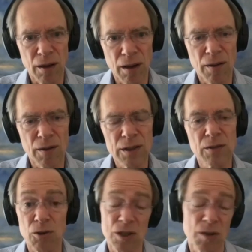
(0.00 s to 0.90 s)
Uh,
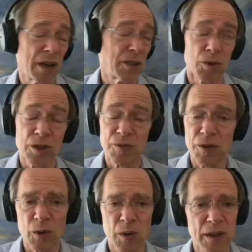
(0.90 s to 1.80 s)
there's so many tools
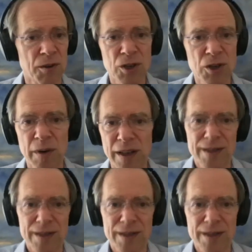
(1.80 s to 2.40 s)
for doing that, and there's so many.